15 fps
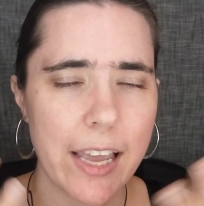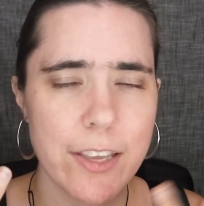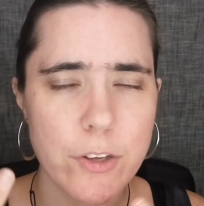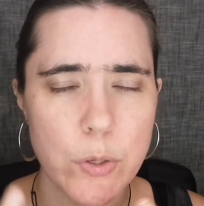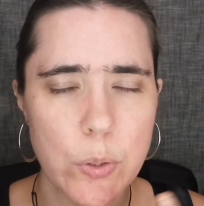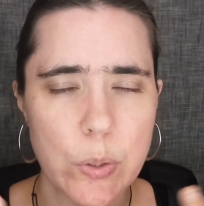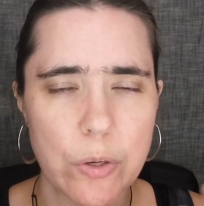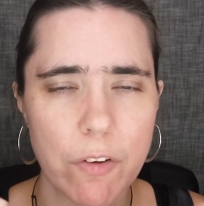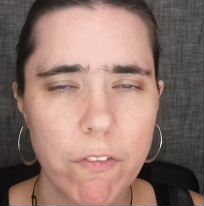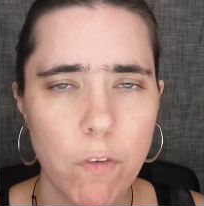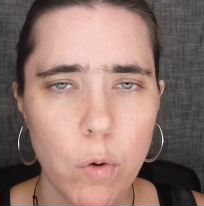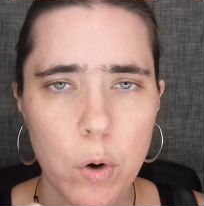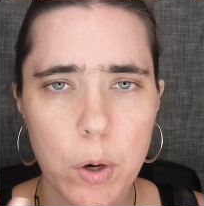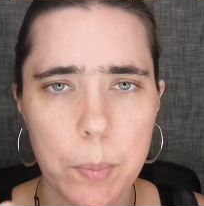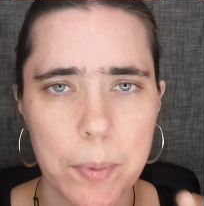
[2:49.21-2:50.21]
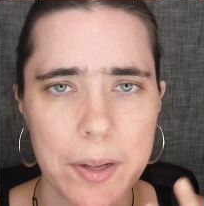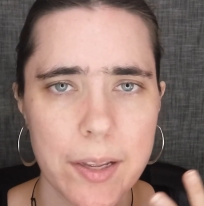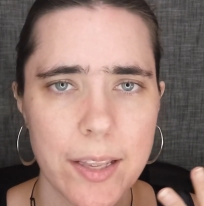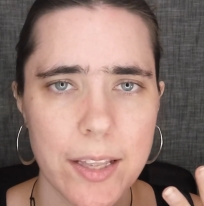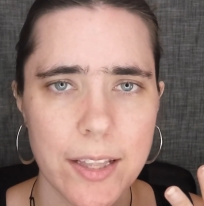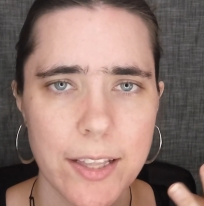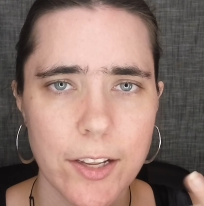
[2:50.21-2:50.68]
a uniform
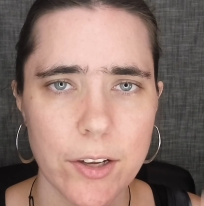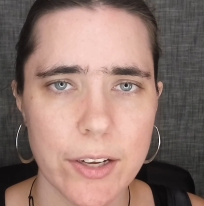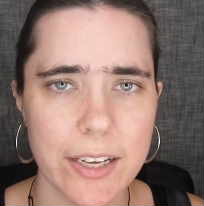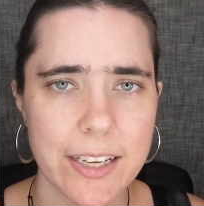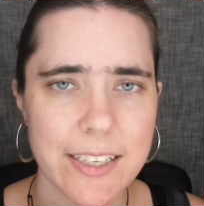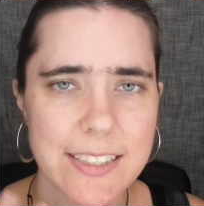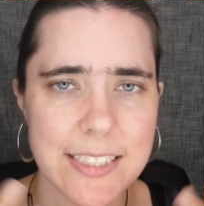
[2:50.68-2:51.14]
look,